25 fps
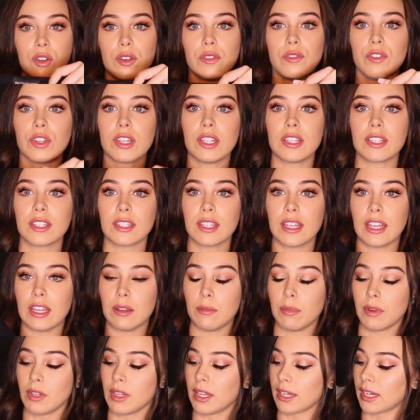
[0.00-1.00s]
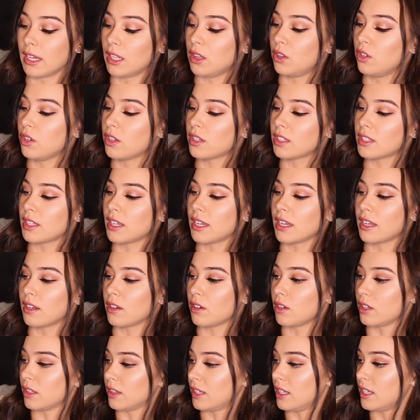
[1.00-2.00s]
know if you can see, but like it looks like
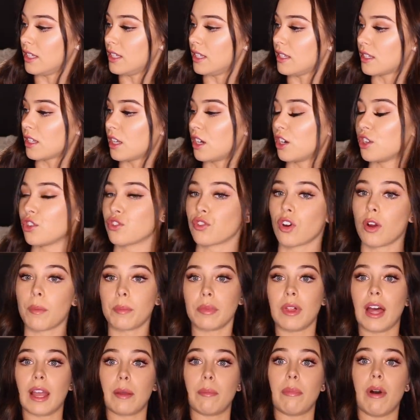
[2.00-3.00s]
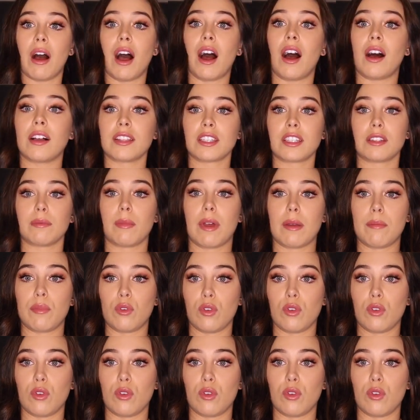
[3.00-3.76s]
this is gonna drop like past my